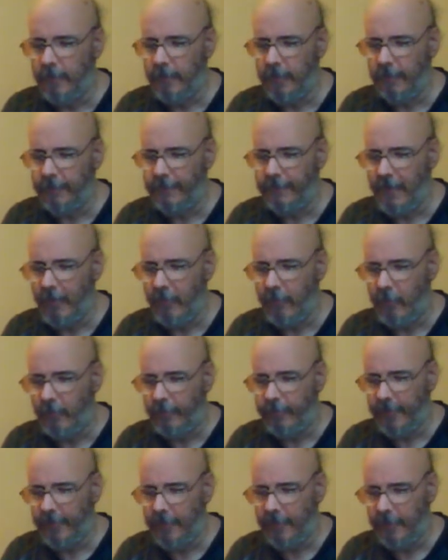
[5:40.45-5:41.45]
it's now
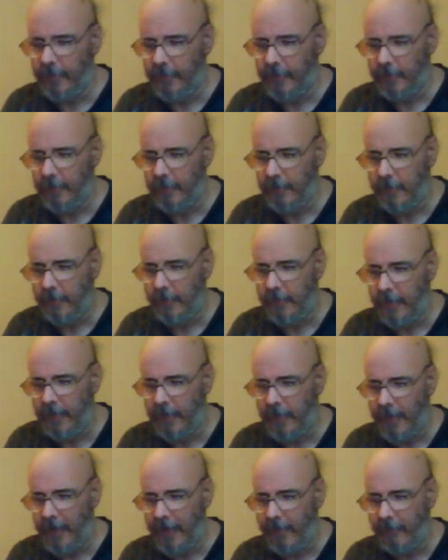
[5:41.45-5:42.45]
open,
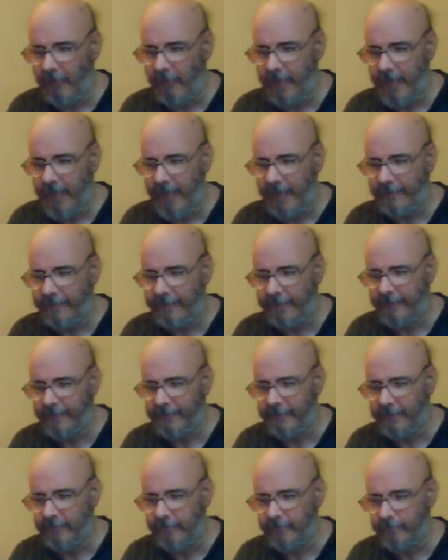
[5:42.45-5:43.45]
and I will
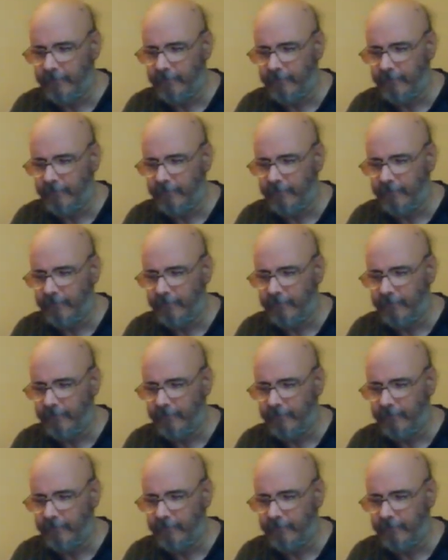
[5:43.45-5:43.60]
access it.